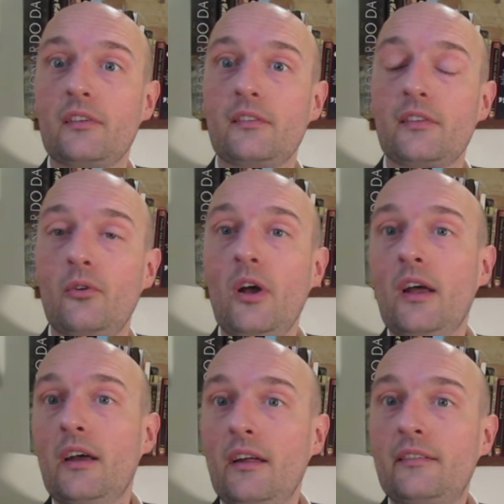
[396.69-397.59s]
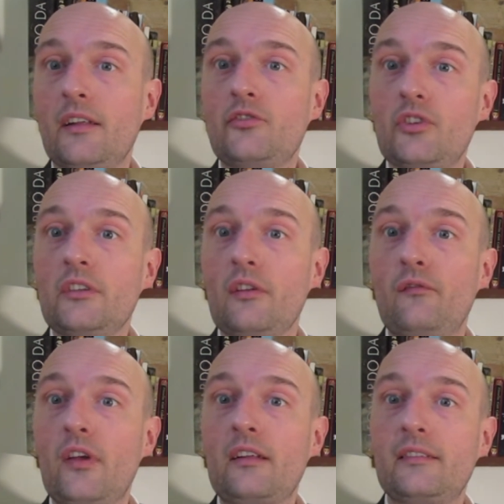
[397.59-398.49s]
And so essentially the
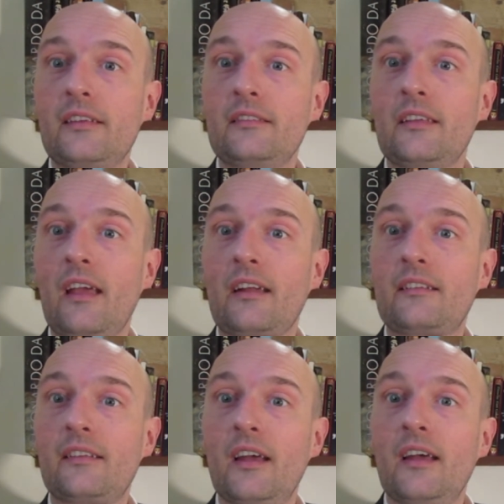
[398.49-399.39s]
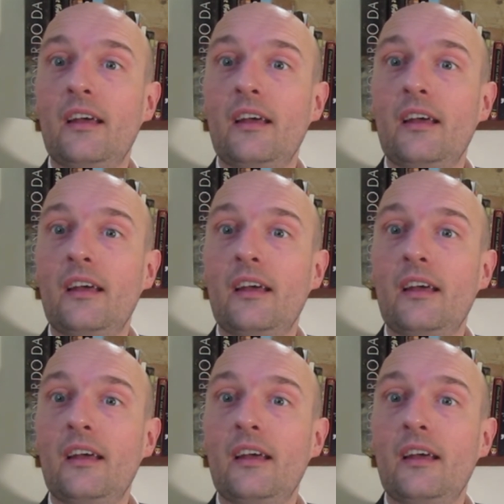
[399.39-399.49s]
V I X index